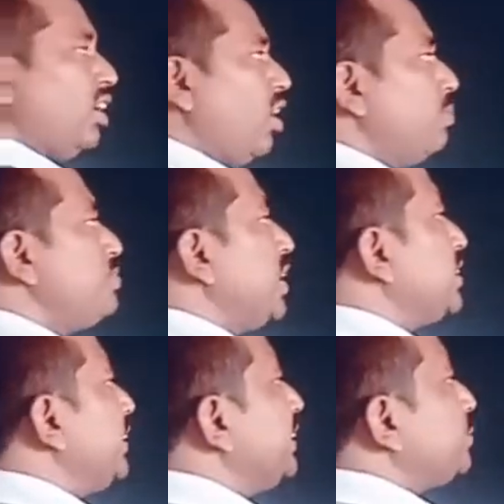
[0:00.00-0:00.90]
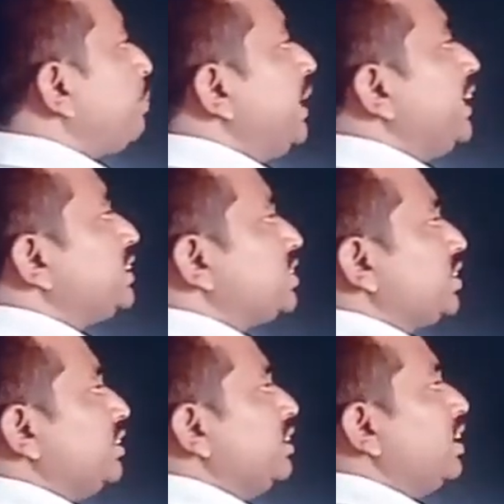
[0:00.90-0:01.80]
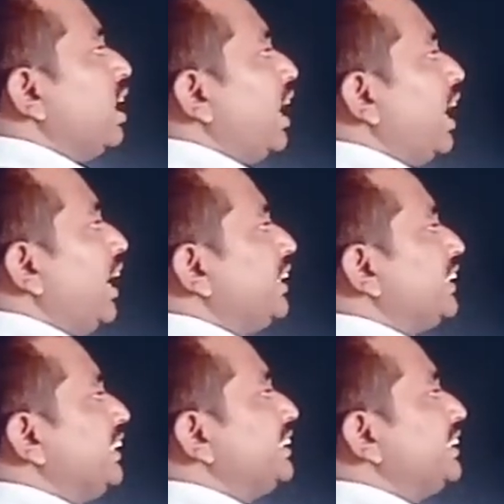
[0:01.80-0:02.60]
object is placed at an